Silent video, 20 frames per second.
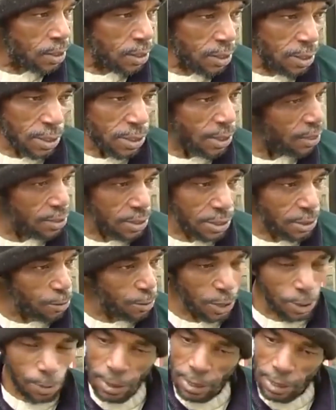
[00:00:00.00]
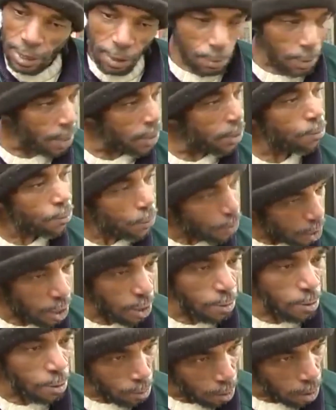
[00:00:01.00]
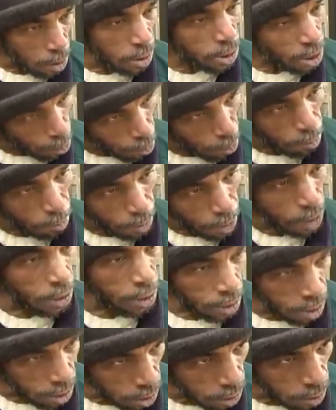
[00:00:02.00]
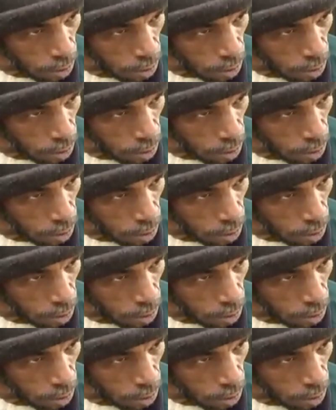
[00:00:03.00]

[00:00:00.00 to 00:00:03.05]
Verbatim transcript: And I said, wait a minute, I'm not a bum, I'm a human being.